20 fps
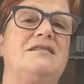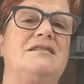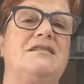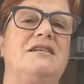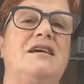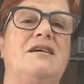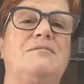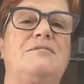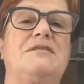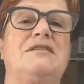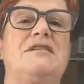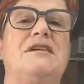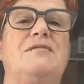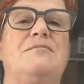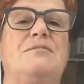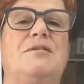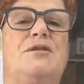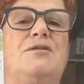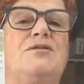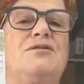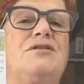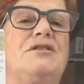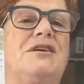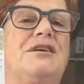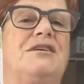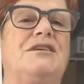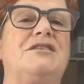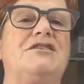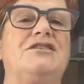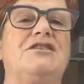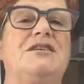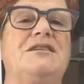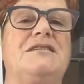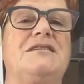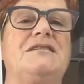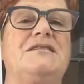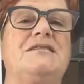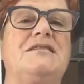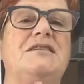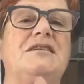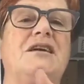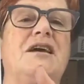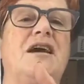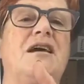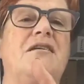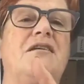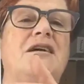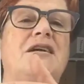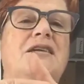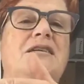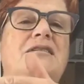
stamp set because I could just see how